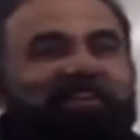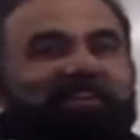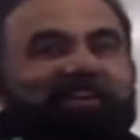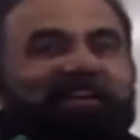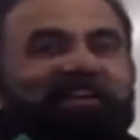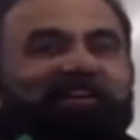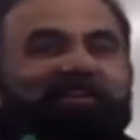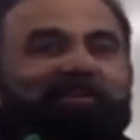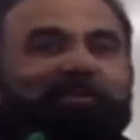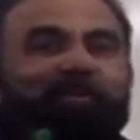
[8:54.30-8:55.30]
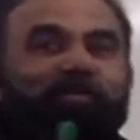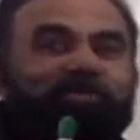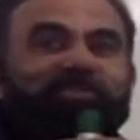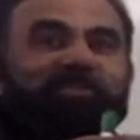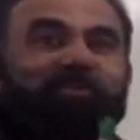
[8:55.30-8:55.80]
And
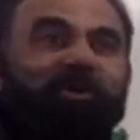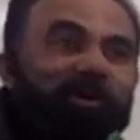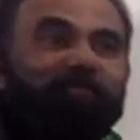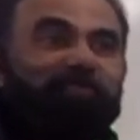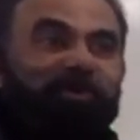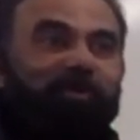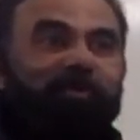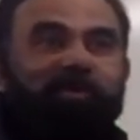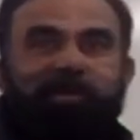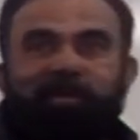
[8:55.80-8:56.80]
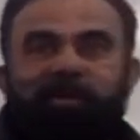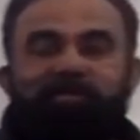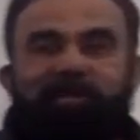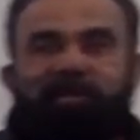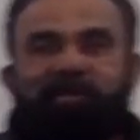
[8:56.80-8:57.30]
almost go off the road. And I was
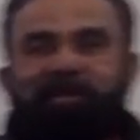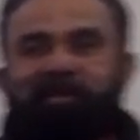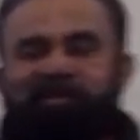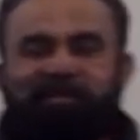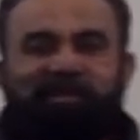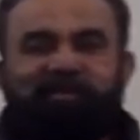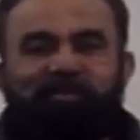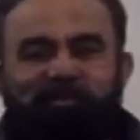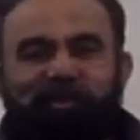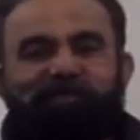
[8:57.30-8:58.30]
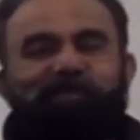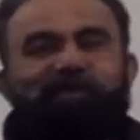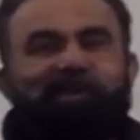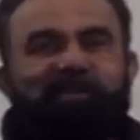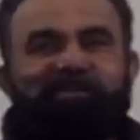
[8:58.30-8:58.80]
like, I took my phone
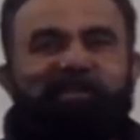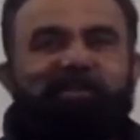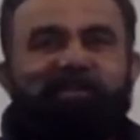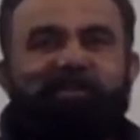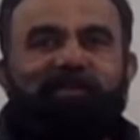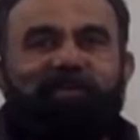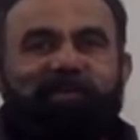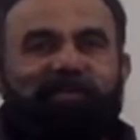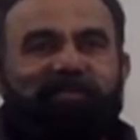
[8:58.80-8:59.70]
and I started recording it.